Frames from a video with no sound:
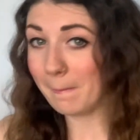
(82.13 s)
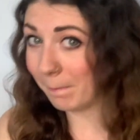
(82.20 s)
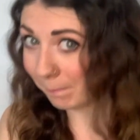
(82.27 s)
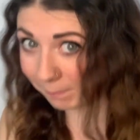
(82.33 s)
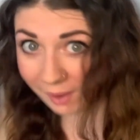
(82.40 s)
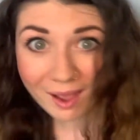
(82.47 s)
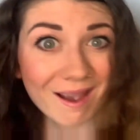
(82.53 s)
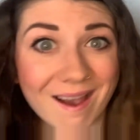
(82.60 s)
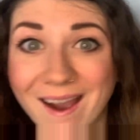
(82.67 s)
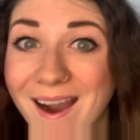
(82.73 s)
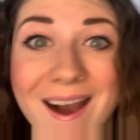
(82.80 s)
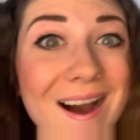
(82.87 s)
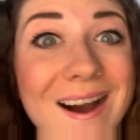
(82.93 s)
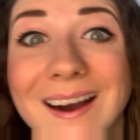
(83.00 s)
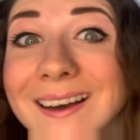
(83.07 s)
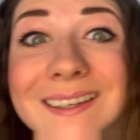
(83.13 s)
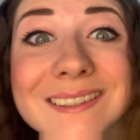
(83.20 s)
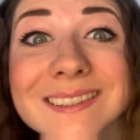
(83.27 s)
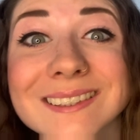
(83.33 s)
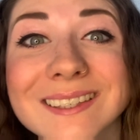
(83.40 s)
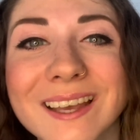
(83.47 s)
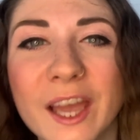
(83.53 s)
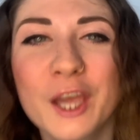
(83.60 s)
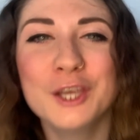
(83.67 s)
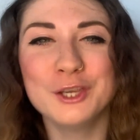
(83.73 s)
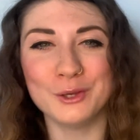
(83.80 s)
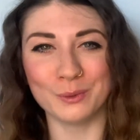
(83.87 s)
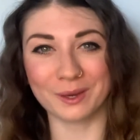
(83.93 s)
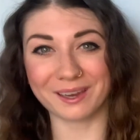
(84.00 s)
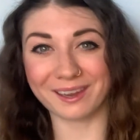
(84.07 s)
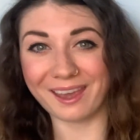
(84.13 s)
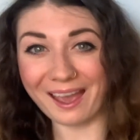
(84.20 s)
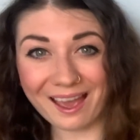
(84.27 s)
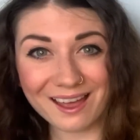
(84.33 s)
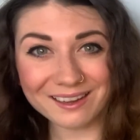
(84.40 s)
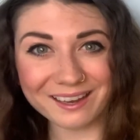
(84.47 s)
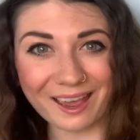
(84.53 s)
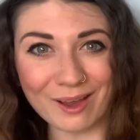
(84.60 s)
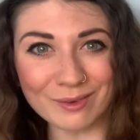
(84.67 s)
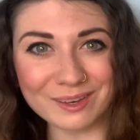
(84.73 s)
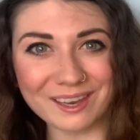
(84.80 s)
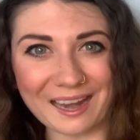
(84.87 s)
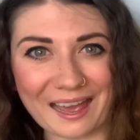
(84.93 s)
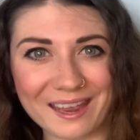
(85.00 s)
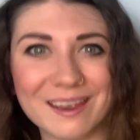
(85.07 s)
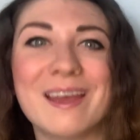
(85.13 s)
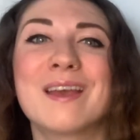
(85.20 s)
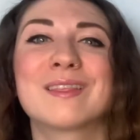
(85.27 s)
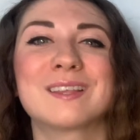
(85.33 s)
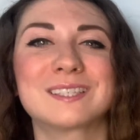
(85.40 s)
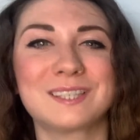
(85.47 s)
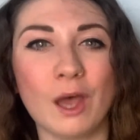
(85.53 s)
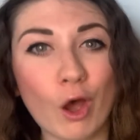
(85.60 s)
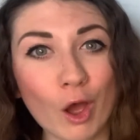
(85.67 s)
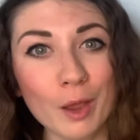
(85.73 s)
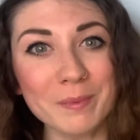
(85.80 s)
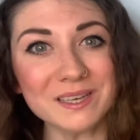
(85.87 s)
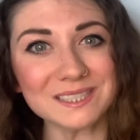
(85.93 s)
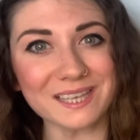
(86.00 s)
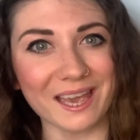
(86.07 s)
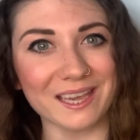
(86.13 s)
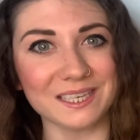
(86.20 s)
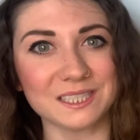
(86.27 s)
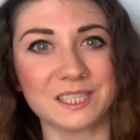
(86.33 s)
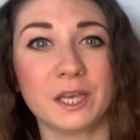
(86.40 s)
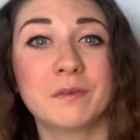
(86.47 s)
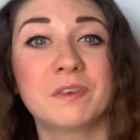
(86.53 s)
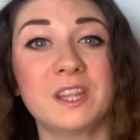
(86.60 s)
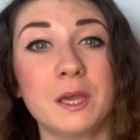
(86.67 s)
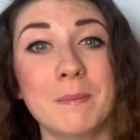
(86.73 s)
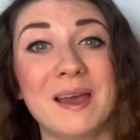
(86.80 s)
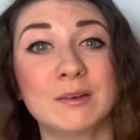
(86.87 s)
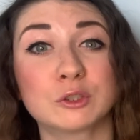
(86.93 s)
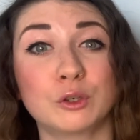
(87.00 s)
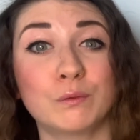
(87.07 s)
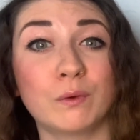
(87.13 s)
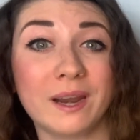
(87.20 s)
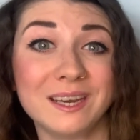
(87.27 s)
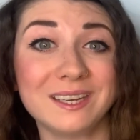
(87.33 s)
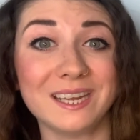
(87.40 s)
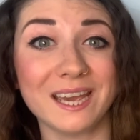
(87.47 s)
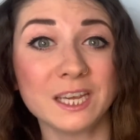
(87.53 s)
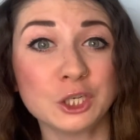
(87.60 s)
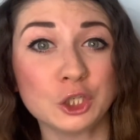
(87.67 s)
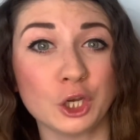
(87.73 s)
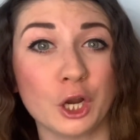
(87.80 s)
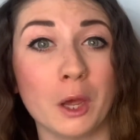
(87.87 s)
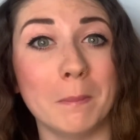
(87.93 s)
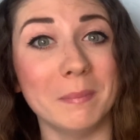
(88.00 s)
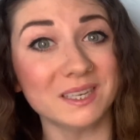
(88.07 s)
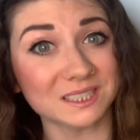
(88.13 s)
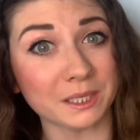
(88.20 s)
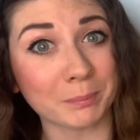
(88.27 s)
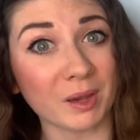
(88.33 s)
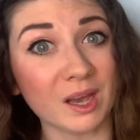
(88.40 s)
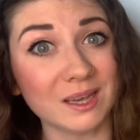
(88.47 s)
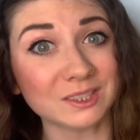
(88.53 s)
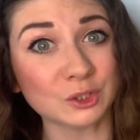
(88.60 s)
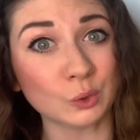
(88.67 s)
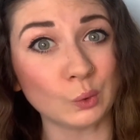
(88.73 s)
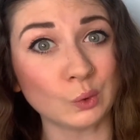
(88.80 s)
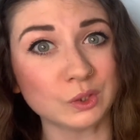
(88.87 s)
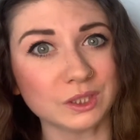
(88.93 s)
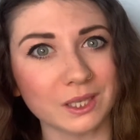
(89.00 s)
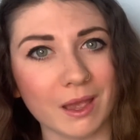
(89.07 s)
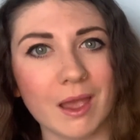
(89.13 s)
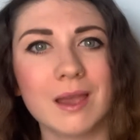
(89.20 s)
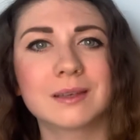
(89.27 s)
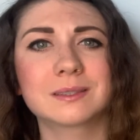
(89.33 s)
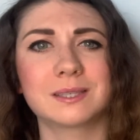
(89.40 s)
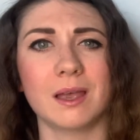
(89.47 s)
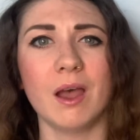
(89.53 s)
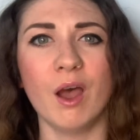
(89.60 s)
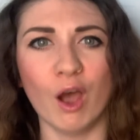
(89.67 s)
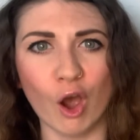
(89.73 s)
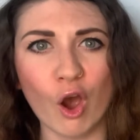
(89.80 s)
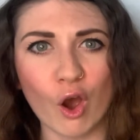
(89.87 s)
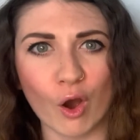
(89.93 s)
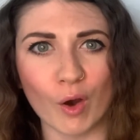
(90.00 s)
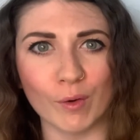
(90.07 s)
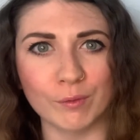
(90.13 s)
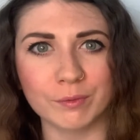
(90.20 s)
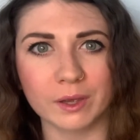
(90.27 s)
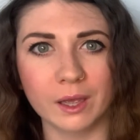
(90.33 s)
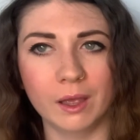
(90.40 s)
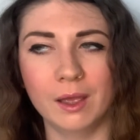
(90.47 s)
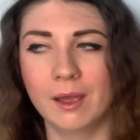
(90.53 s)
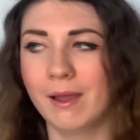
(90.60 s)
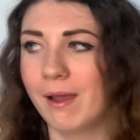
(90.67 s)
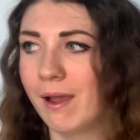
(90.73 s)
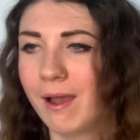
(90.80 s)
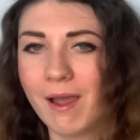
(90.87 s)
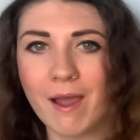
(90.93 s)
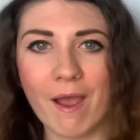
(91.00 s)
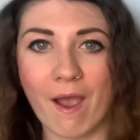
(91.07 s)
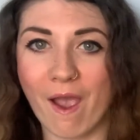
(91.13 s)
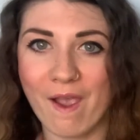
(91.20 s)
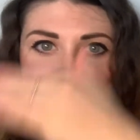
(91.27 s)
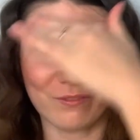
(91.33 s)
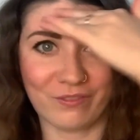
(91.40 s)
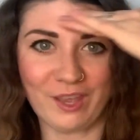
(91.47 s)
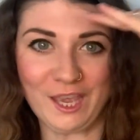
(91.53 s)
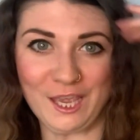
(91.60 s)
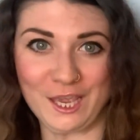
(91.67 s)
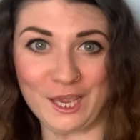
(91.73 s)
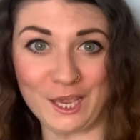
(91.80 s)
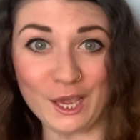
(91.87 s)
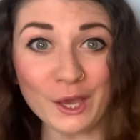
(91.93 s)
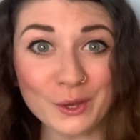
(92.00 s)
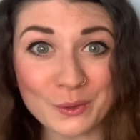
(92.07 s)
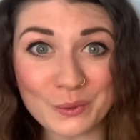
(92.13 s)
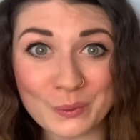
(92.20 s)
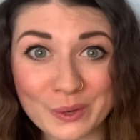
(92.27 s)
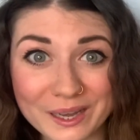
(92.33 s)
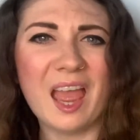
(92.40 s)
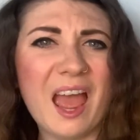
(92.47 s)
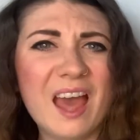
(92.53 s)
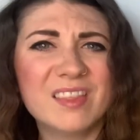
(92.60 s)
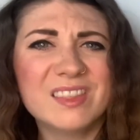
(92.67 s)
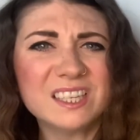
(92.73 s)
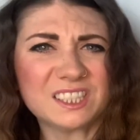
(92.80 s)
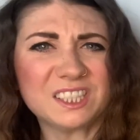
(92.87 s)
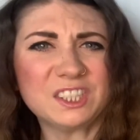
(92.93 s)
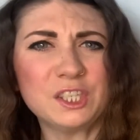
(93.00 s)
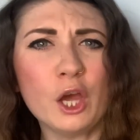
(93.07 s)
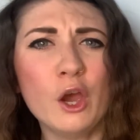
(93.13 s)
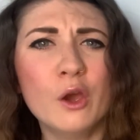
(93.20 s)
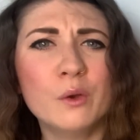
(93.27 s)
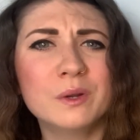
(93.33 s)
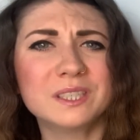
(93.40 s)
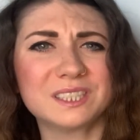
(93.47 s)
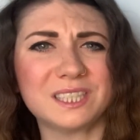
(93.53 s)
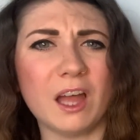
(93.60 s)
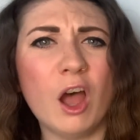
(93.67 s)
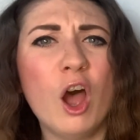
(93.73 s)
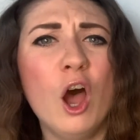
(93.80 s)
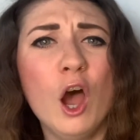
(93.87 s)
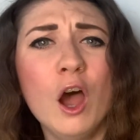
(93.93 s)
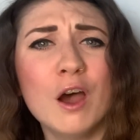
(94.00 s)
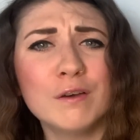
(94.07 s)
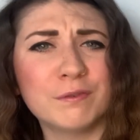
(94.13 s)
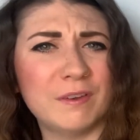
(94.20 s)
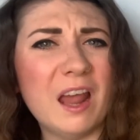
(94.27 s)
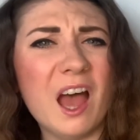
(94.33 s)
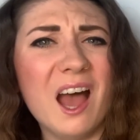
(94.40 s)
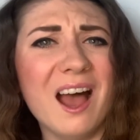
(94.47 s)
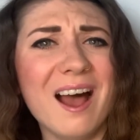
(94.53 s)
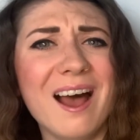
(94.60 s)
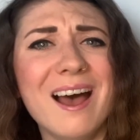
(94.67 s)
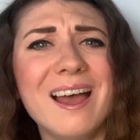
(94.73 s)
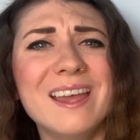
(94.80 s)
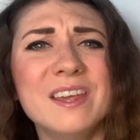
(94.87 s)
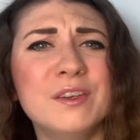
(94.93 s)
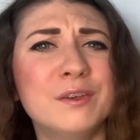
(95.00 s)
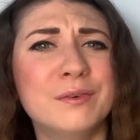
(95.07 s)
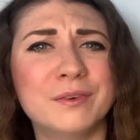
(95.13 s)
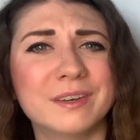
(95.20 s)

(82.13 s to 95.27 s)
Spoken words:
But you can calculate the time it takes for the amount of radiation emitted by a source to halve. For you. And this is known as the half-life.